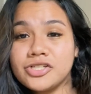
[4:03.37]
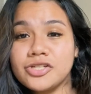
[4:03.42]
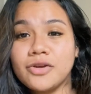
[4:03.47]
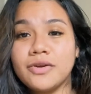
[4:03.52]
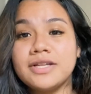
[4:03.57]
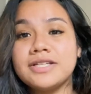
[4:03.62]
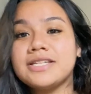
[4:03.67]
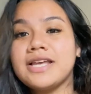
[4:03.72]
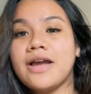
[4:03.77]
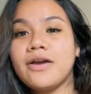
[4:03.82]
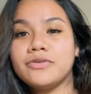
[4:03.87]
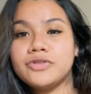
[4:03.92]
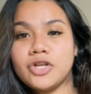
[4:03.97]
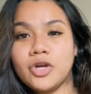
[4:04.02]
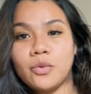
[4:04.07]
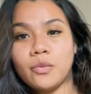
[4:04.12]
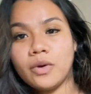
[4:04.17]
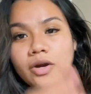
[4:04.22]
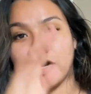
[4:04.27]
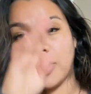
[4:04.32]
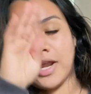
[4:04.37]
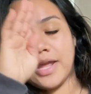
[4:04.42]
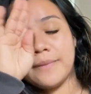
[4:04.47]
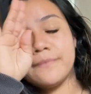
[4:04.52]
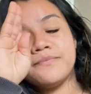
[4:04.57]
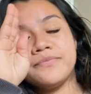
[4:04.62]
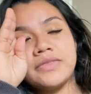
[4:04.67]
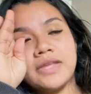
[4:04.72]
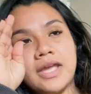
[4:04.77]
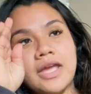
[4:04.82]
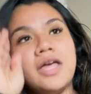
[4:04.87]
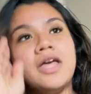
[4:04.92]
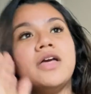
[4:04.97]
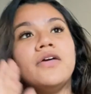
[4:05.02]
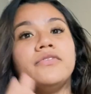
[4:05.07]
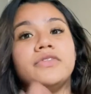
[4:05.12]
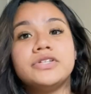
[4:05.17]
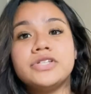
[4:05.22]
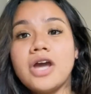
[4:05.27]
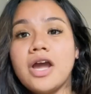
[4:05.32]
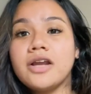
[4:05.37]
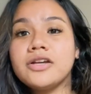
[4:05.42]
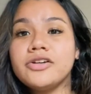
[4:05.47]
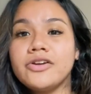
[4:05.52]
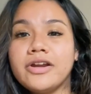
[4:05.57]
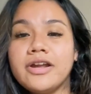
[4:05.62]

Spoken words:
going down, don't worry. The doctor